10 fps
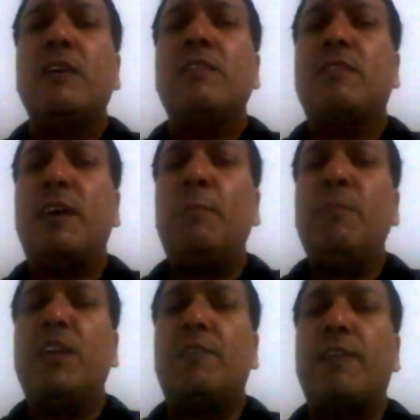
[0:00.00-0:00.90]

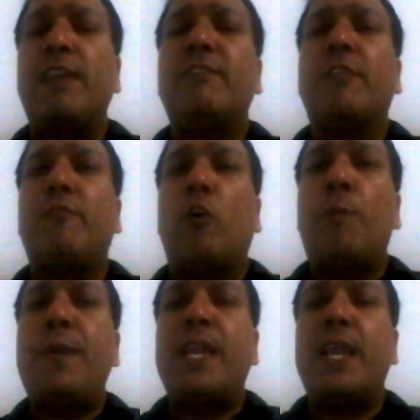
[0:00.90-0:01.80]
Some difference of
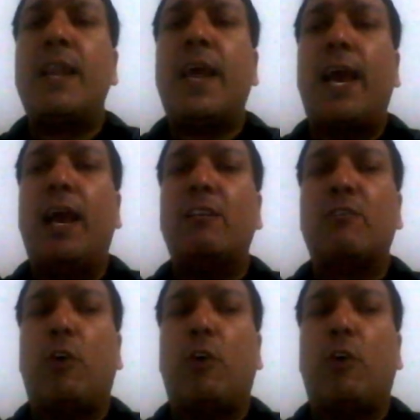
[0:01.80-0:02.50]
opinion has